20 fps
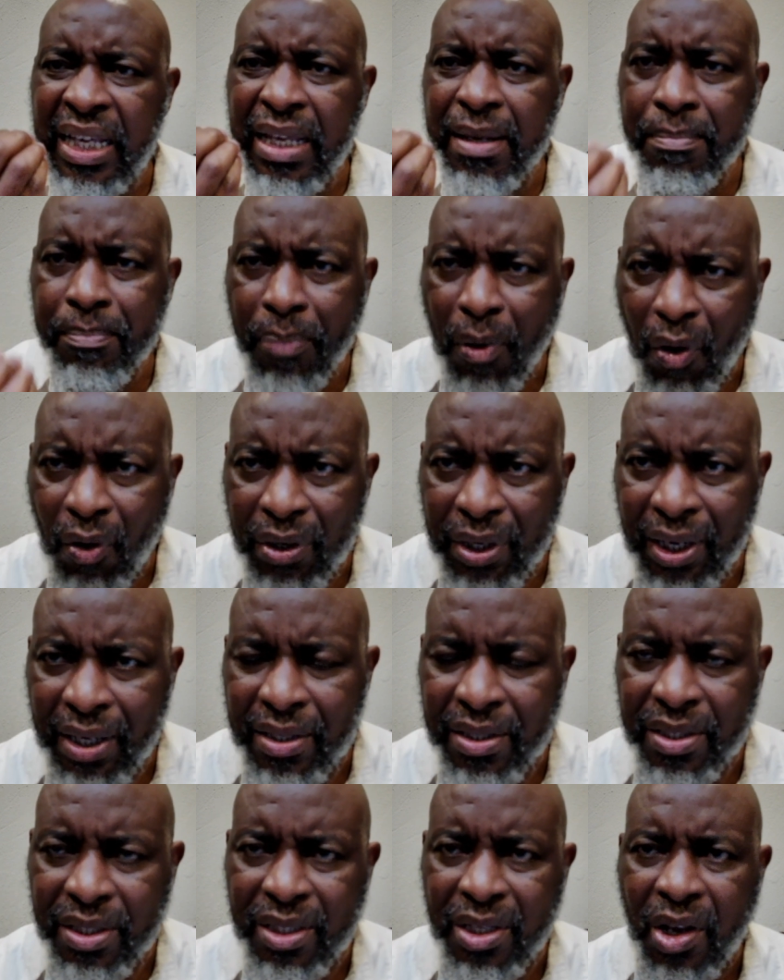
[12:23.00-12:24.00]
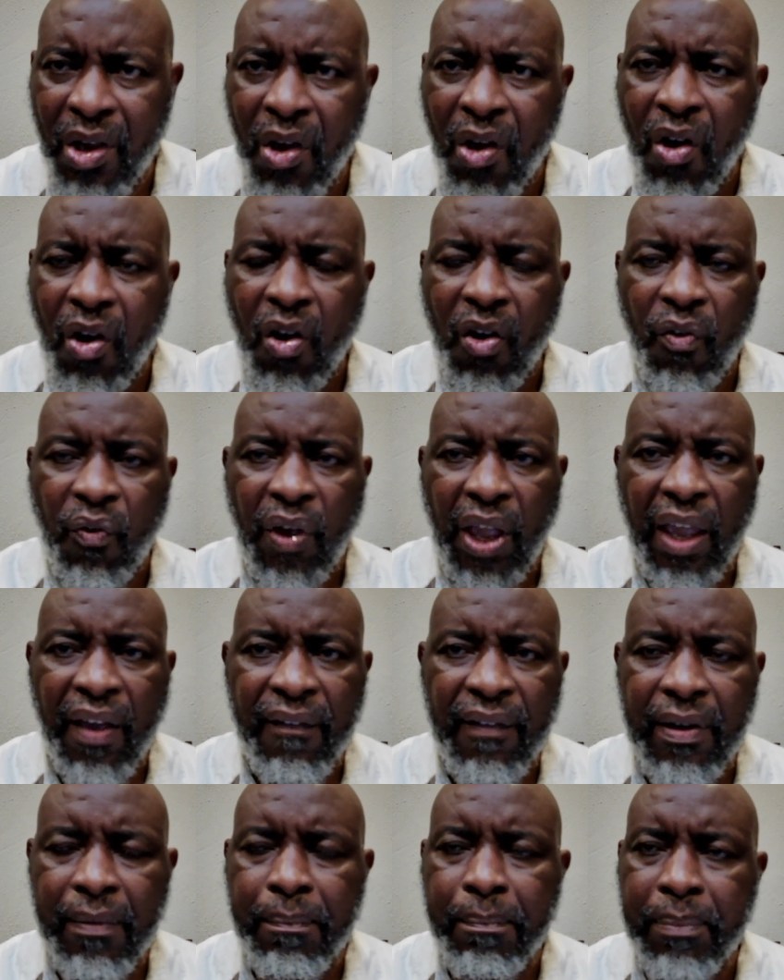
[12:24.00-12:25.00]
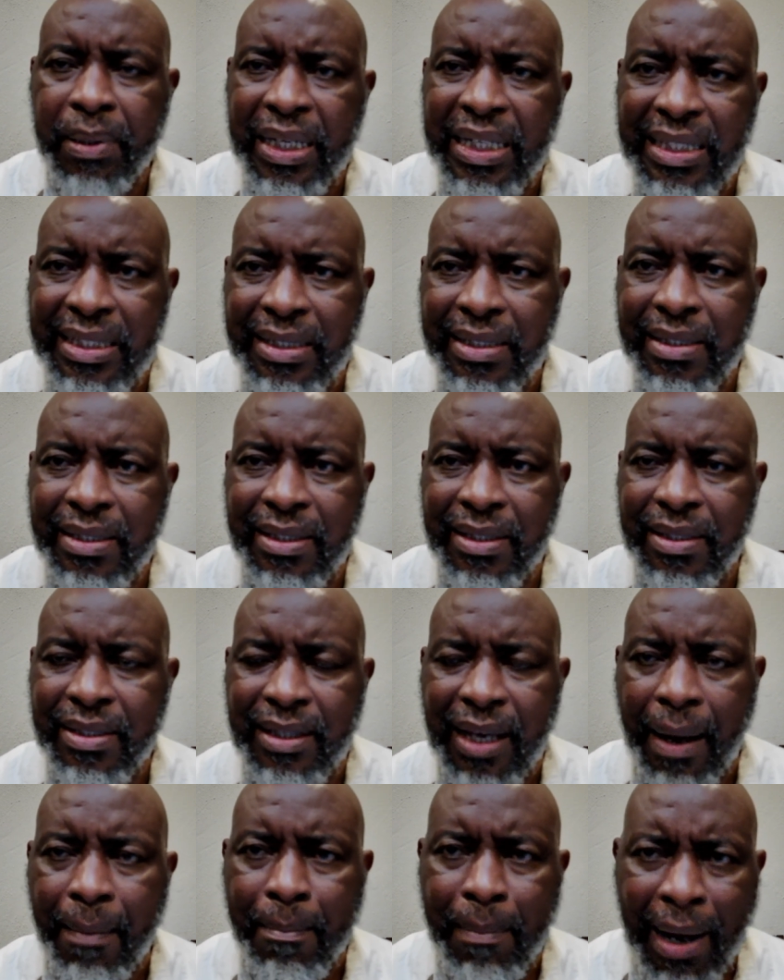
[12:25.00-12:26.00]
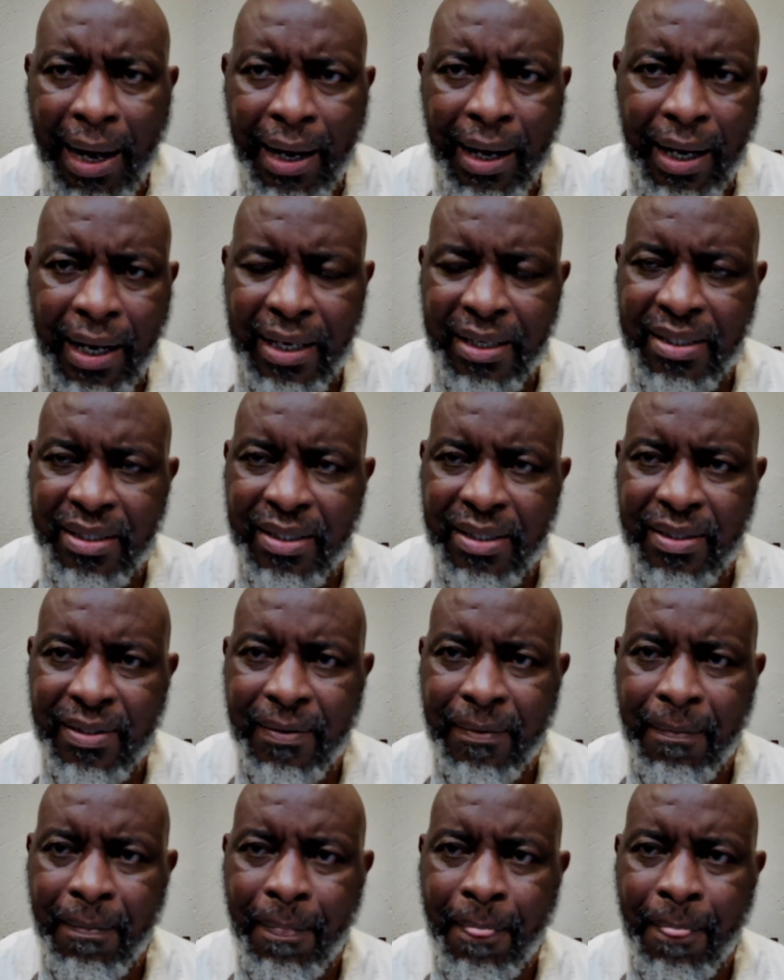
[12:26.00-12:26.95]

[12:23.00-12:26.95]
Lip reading: importance of having priests among us,